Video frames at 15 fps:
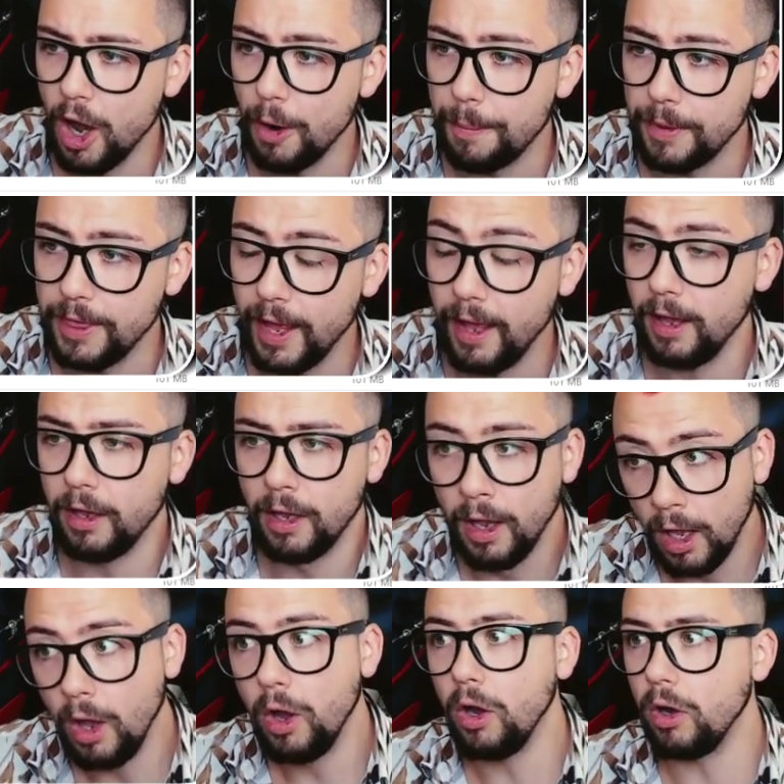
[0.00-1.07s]
Open that.
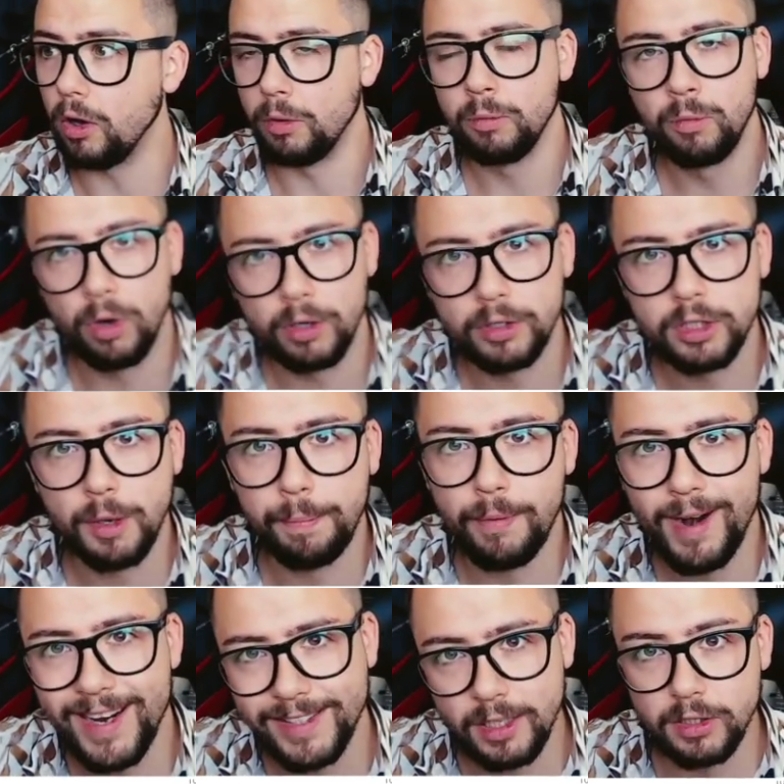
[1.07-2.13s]
Oh, what a
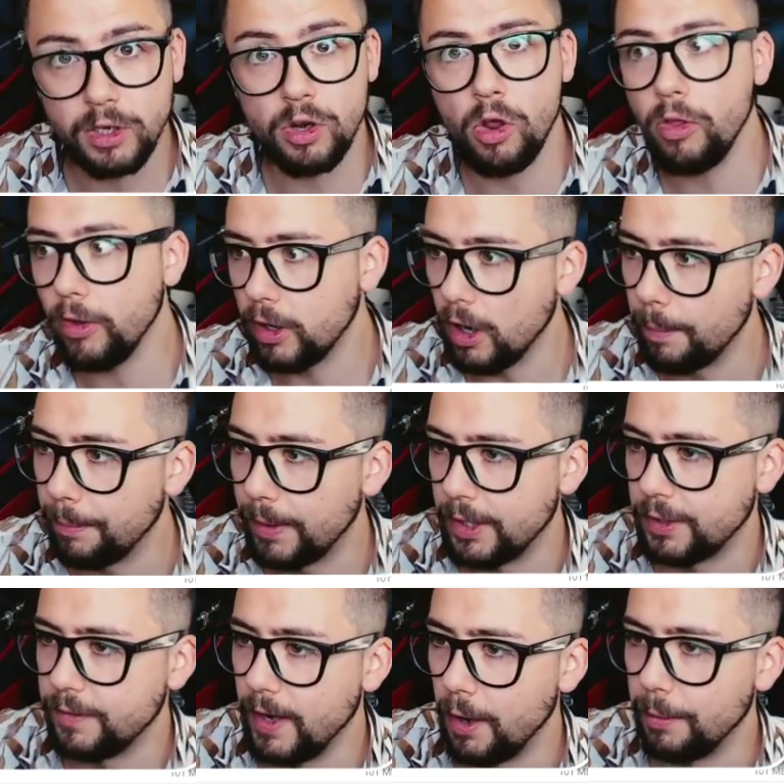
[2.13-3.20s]
surprise. There's another
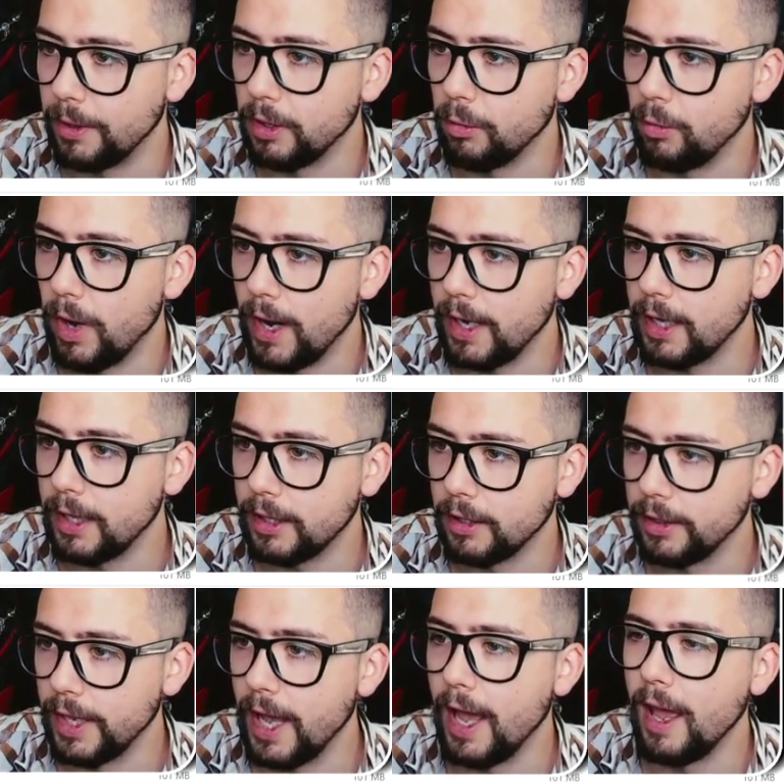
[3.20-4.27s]
compressed file. We're going to right click
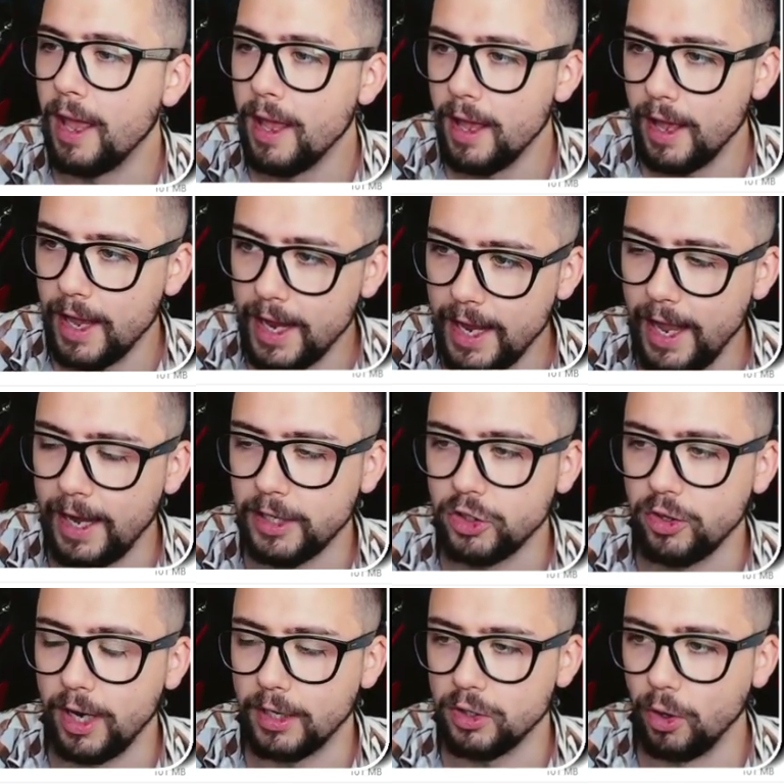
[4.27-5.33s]
on that, hit
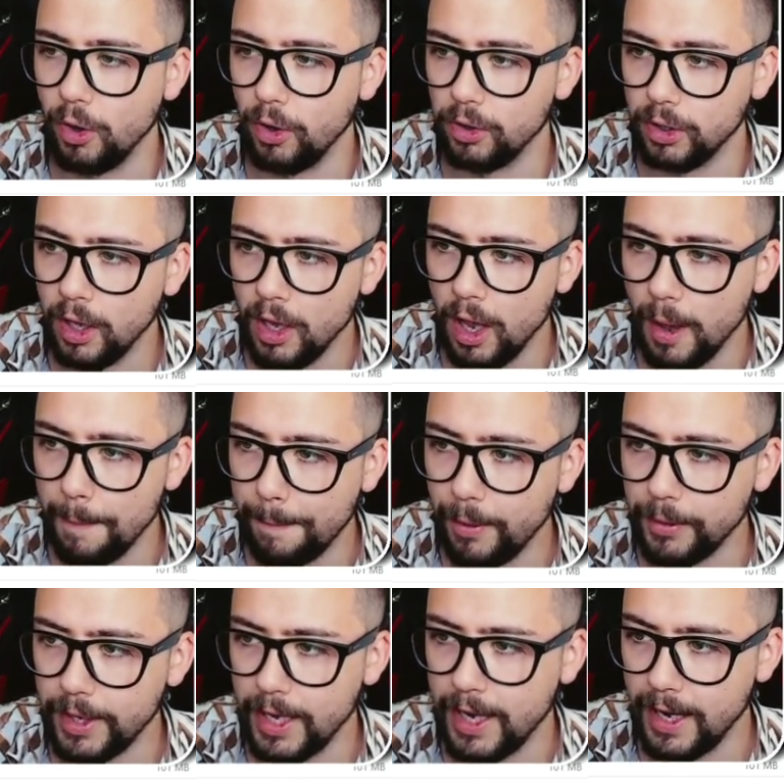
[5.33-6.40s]
extract all, and
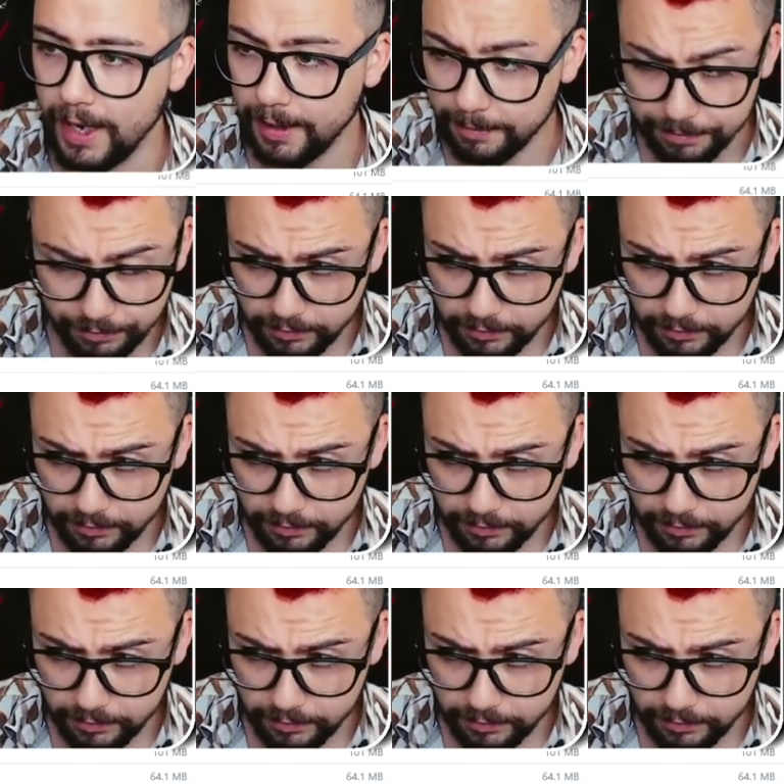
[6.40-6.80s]
put it here.